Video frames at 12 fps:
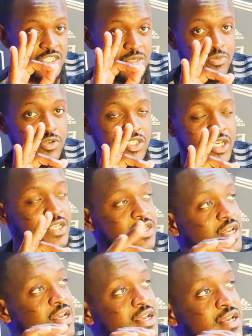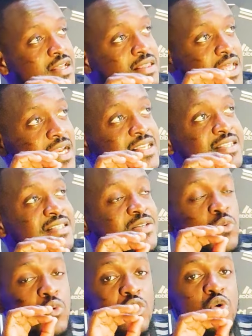the triple change, that is
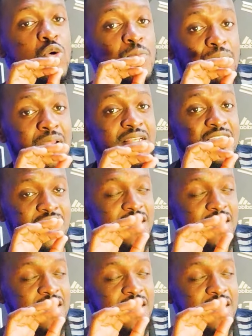what completely